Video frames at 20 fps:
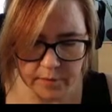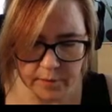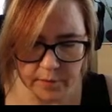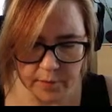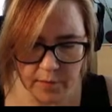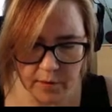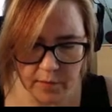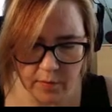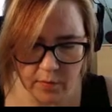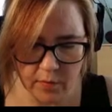
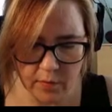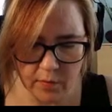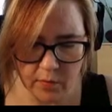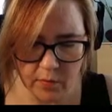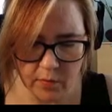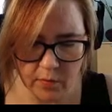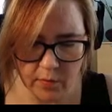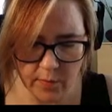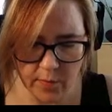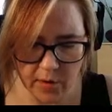but
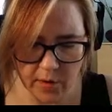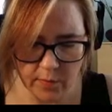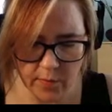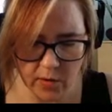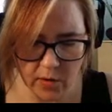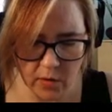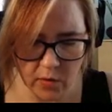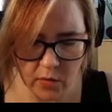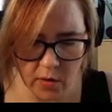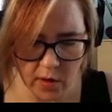we might
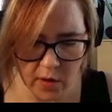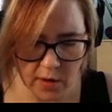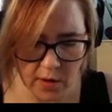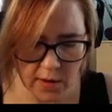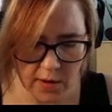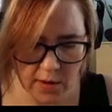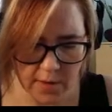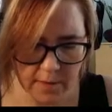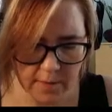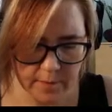be
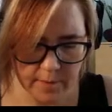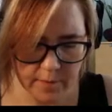okay.